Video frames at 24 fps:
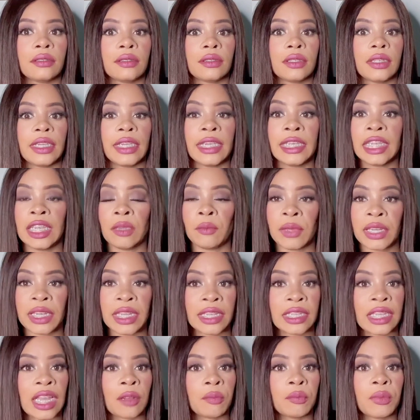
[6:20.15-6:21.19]
eliminate
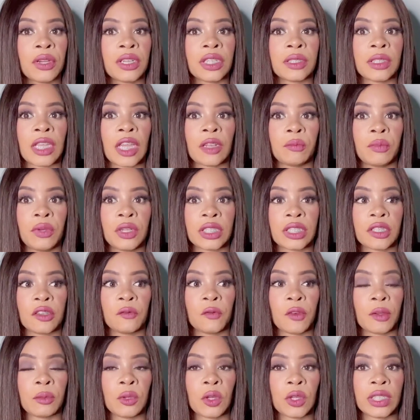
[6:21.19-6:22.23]
that person
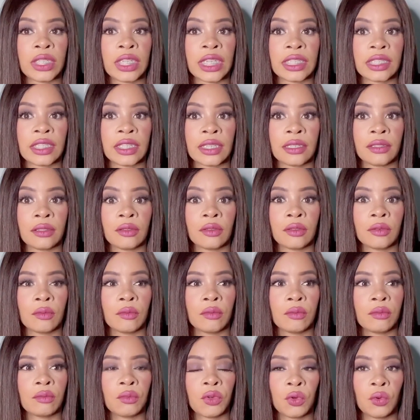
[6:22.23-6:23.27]
from your dating
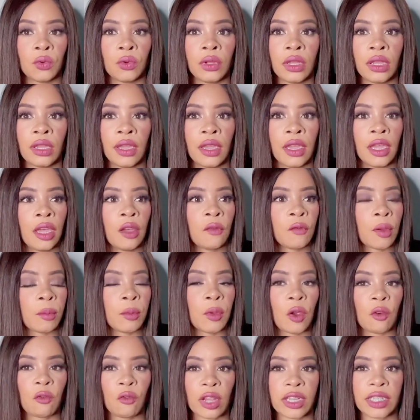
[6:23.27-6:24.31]
pool, from
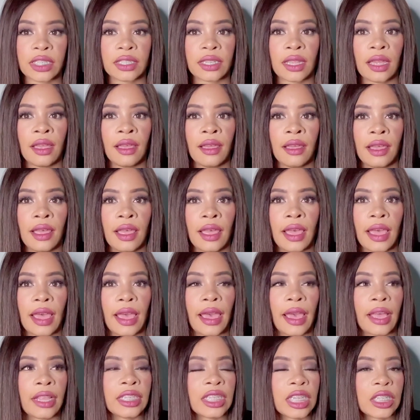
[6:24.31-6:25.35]
your roster,
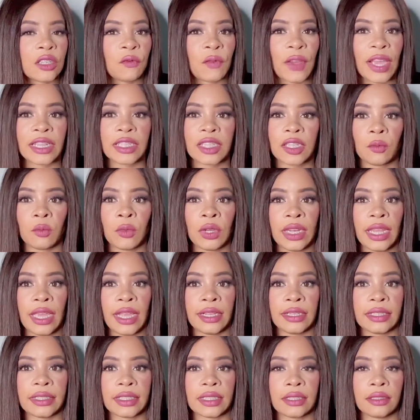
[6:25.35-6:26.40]
and just find someone
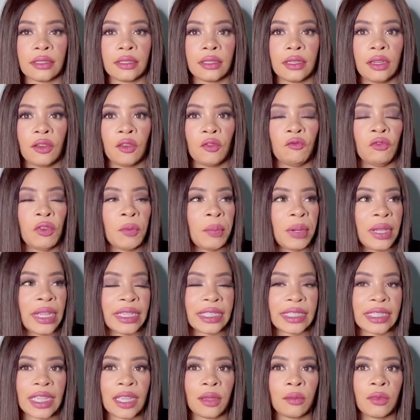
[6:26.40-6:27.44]
else.
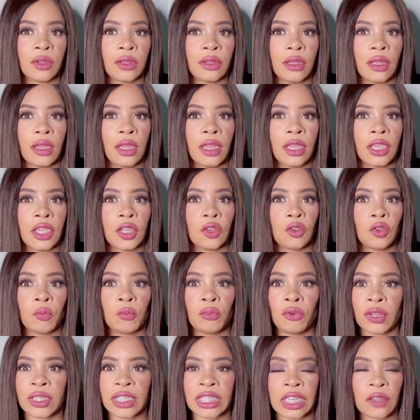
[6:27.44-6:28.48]
Replace him.
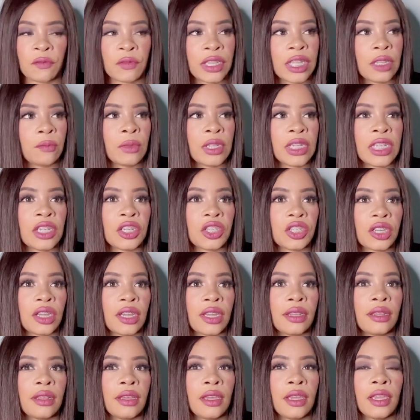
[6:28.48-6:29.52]
Process of
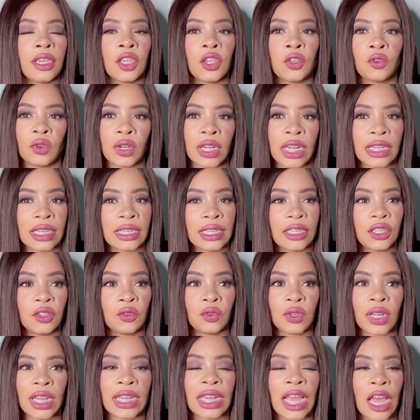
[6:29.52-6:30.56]
elimination. You do
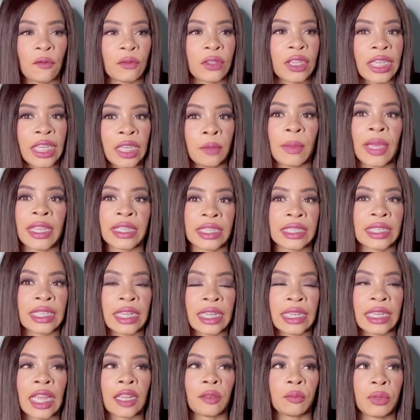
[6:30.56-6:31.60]
not have to keep entertaining
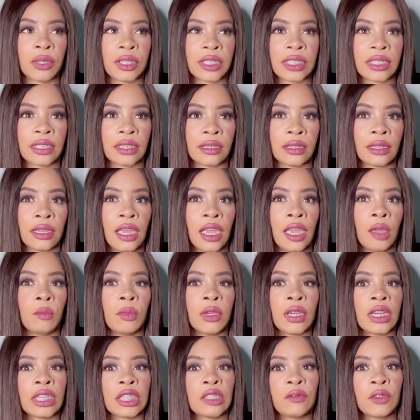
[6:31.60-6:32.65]
that person,
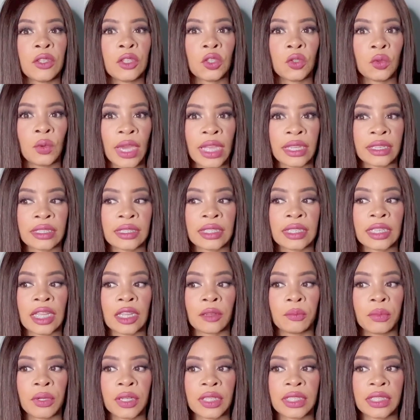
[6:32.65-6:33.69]
because if you do entertain
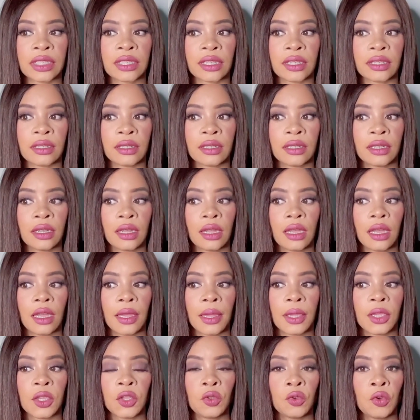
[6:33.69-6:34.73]
that person,
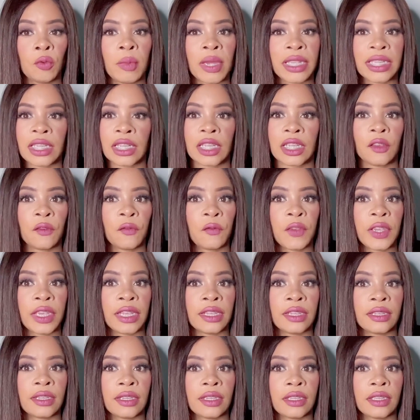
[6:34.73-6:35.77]
you basically
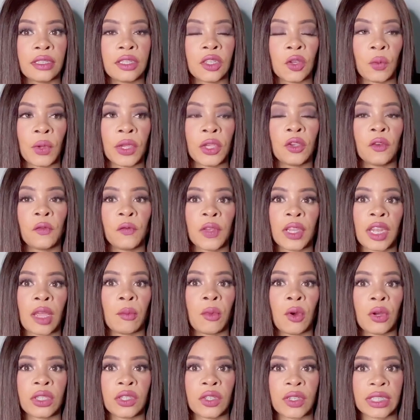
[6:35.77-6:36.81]
feel the way you feel
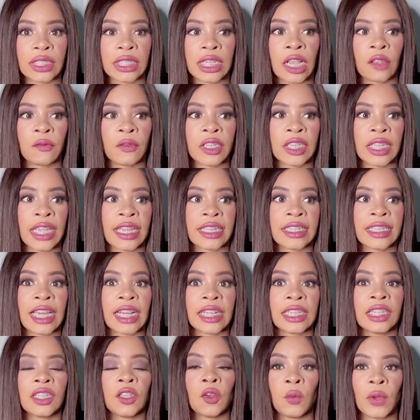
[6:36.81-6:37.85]
about yourself is
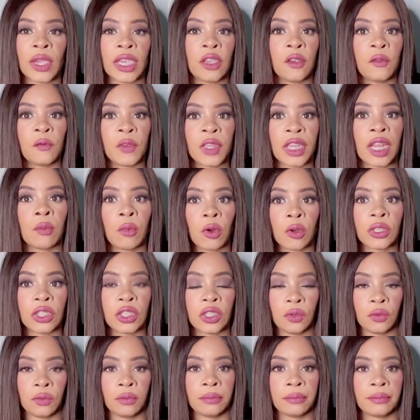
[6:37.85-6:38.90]
exactly the way he feel about
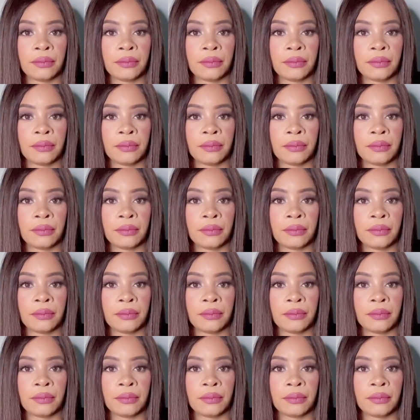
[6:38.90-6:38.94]
you.